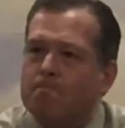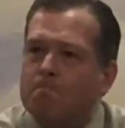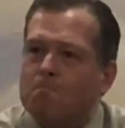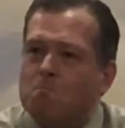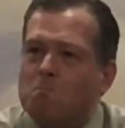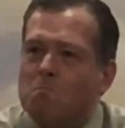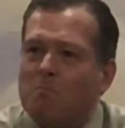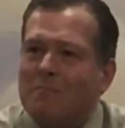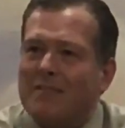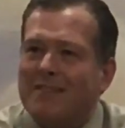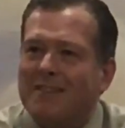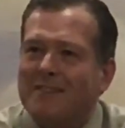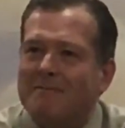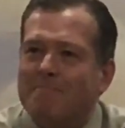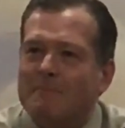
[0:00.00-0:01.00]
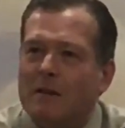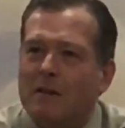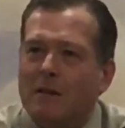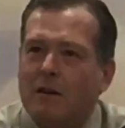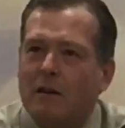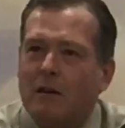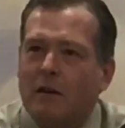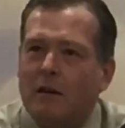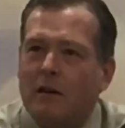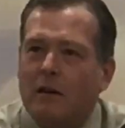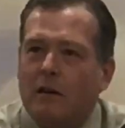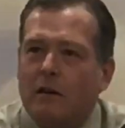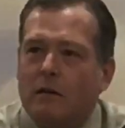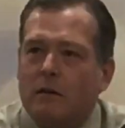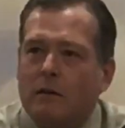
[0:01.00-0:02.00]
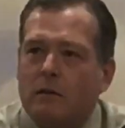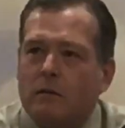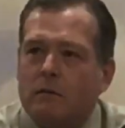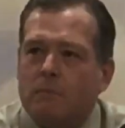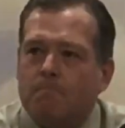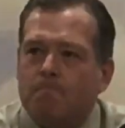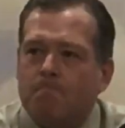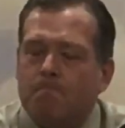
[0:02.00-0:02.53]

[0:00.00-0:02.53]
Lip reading: Nothing is said.